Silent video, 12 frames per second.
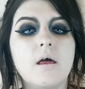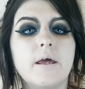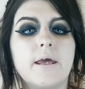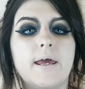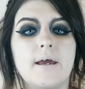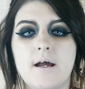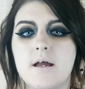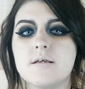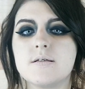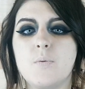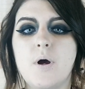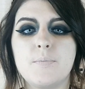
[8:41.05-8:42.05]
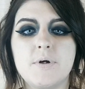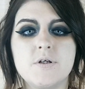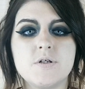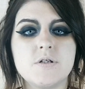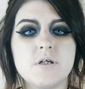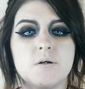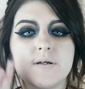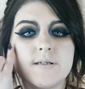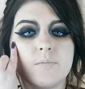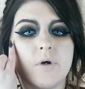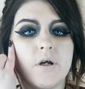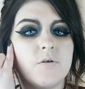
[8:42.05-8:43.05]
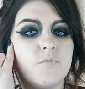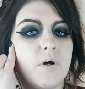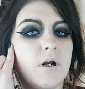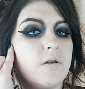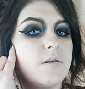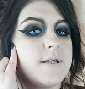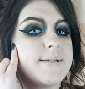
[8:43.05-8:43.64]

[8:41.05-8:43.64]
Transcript: Okay guys, so what I'm going to do is I'm going to follow